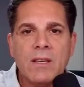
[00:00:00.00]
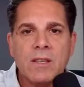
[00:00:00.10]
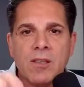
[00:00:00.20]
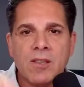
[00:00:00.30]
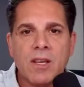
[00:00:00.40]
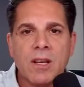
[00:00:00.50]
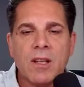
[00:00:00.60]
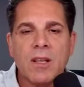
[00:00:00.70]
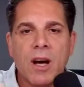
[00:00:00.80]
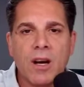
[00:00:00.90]

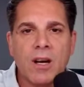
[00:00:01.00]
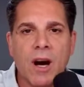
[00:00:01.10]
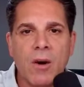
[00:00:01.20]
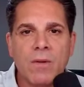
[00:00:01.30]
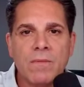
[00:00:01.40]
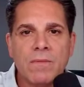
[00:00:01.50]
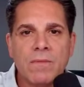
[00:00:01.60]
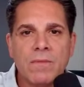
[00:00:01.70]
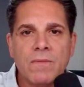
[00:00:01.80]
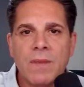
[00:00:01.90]
still a go?
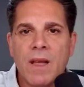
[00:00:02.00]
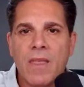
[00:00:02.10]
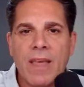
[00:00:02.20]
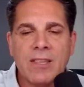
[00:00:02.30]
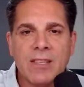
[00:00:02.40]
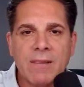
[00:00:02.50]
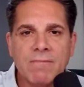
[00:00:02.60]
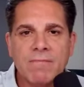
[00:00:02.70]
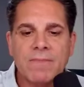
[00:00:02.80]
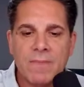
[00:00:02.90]
That's it.
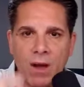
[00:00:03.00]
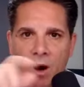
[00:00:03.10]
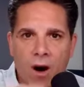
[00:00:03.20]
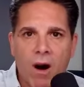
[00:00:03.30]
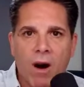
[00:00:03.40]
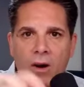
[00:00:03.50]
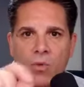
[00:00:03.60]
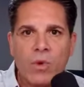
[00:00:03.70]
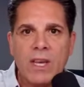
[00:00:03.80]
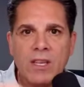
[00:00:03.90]
Are
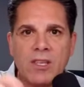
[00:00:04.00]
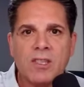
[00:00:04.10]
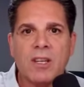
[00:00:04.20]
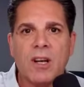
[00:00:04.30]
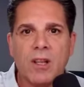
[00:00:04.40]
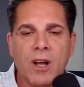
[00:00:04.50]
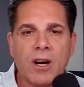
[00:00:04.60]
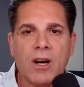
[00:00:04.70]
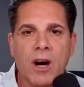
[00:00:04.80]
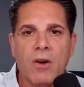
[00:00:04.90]
we still a
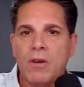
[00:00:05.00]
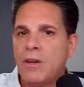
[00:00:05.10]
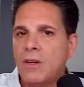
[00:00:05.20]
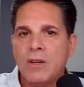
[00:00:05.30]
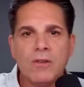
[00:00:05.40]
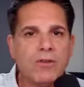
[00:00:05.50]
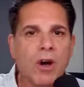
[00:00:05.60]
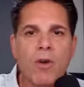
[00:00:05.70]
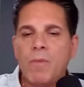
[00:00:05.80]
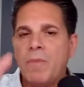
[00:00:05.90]
go?
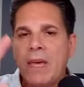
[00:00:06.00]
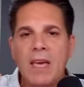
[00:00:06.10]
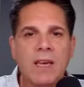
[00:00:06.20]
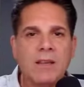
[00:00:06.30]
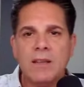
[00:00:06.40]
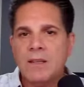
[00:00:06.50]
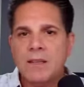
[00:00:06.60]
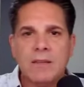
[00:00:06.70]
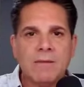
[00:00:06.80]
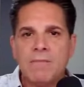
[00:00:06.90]
Don't be
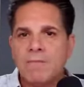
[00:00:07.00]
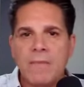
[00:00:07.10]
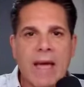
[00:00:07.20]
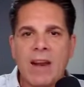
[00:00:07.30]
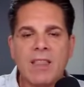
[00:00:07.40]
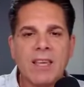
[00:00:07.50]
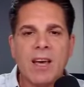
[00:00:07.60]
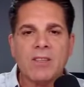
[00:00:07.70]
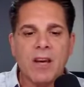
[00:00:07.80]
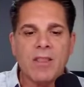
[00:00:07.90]
anything
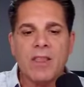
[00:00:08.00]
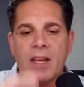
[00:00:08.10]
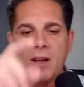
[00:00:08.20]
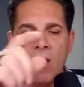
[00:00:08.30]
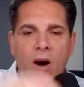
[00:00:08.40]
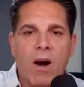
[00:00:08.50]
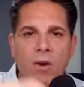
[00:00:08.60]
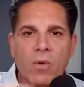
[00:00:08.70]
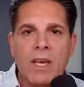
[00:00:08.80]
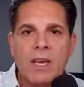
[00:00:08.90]
else other than are
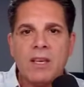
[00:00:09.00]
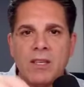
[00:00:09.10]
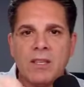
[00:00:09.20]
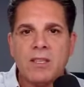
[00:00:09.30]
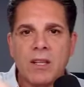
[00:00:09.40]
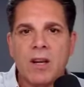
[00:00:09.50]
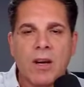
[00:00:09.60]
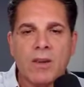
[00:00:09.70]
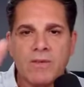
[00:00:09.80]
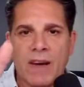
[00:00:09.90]
we still a
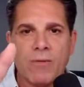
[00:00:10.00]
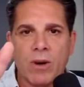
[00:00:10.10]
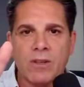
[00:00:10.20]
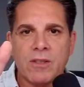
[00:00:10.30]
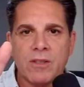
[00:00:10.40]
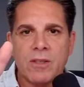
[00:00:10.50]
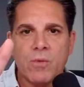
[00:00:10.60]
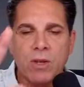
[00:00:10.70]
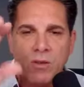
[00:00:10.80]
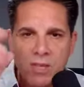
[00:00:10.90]
go? It's 5 words.
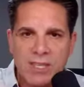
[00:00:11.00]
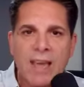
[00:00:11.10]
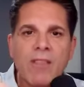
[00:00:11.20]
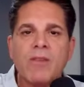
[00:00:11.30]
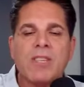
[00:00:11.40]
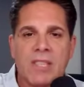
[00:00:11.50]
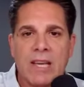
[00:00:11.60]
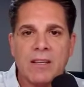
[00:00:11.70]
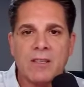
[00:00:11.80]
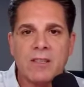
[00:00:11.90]
When you say those
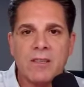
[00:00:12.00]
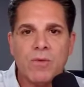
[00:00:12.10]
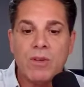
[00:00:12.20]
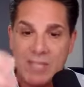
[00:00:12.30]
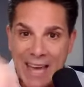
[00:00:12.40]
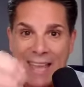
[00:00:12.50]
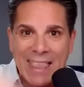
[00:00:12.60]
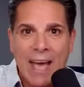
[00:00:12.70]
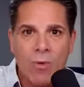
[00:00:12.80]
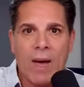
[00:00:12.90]
things, when you say it
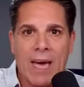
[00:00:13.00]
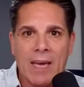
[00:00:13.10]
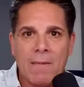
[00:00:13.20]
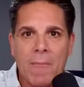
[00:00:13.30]
that way,